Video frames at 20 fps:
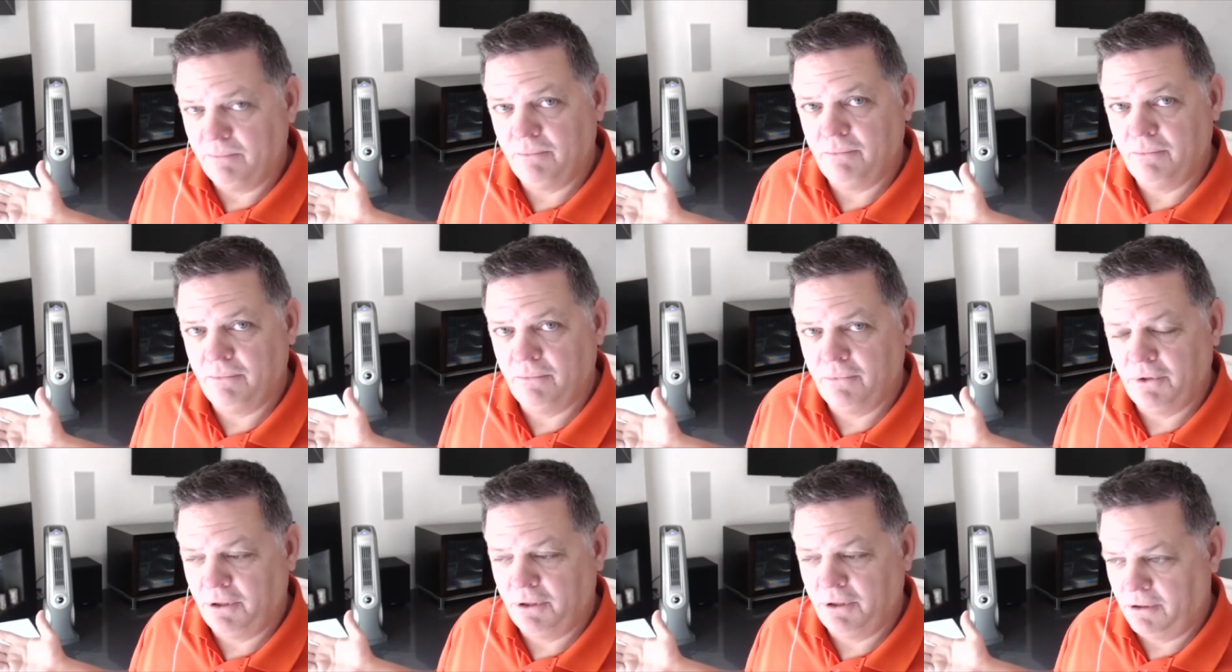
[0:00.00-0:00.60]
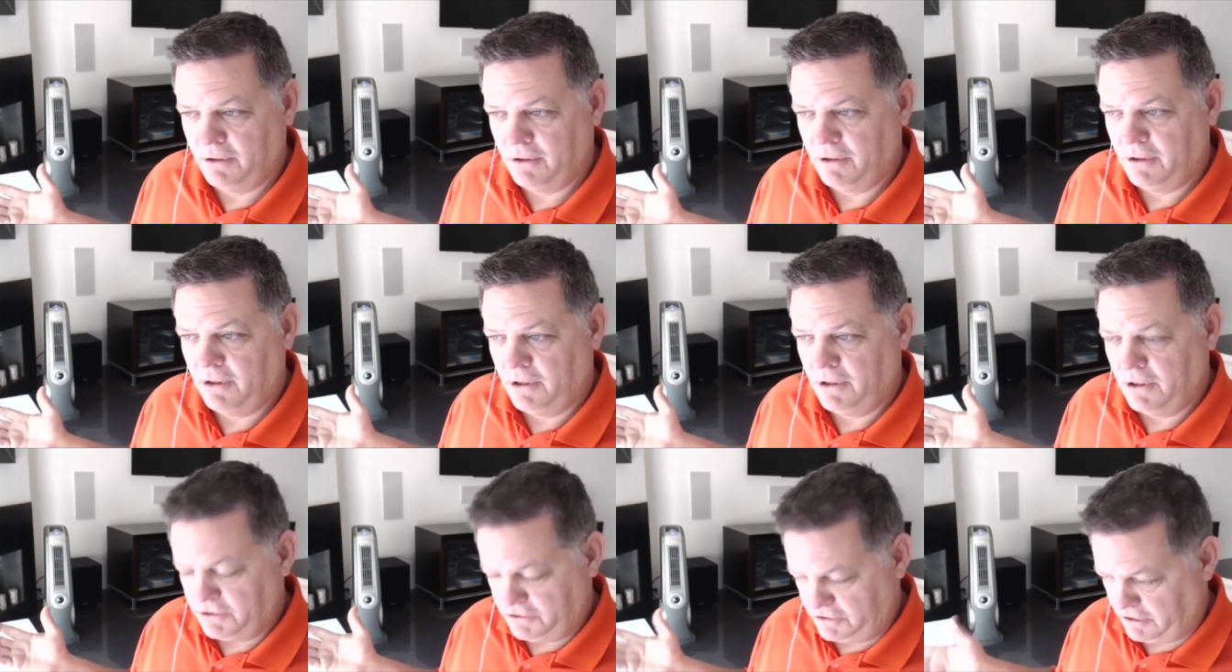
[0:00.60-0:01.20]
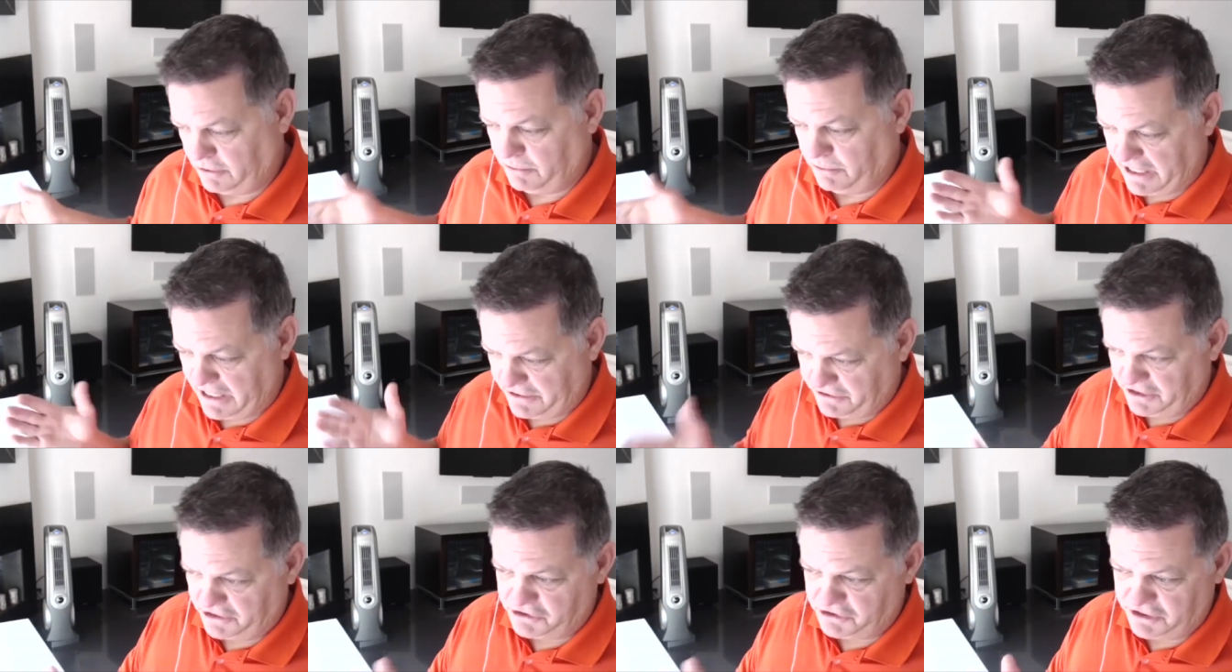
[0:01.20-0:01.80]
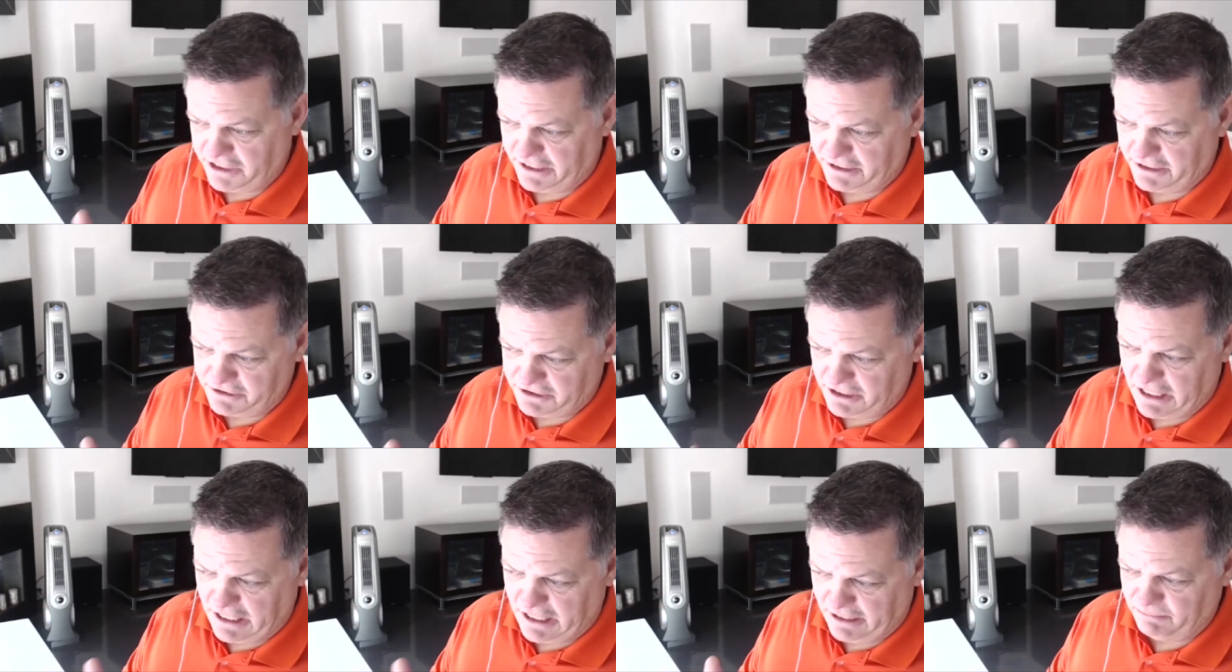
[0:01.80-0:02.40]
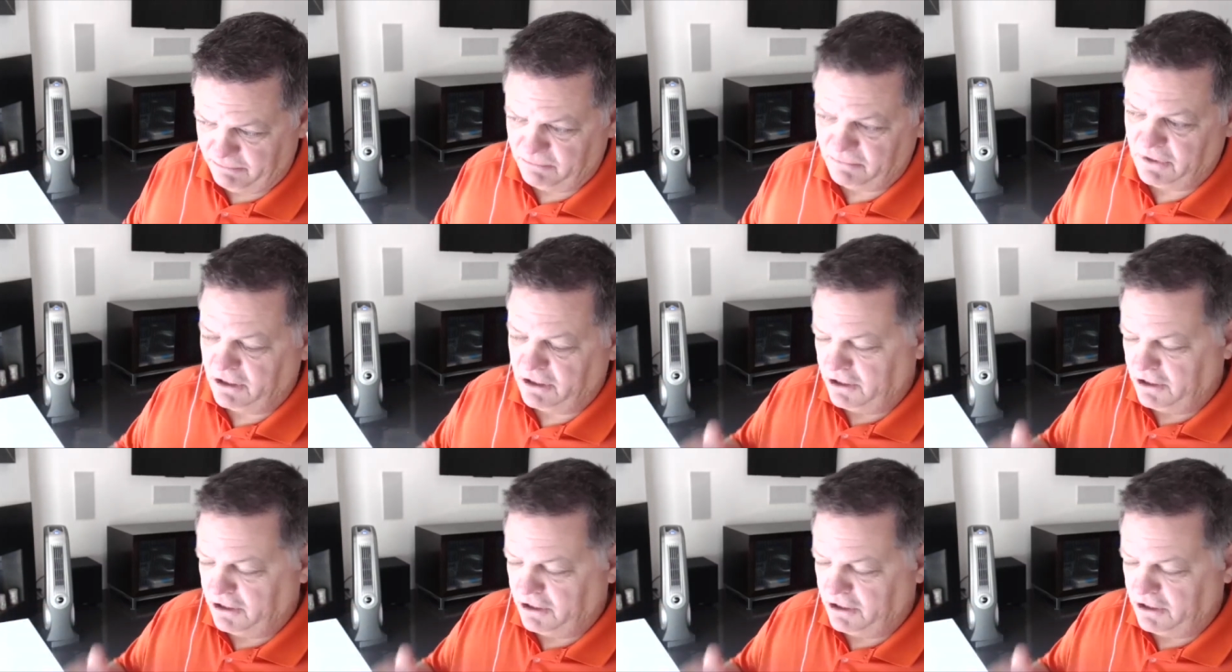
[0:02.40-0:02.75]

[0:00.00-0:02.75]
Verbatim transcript: That's right. That's right. So at this day and time,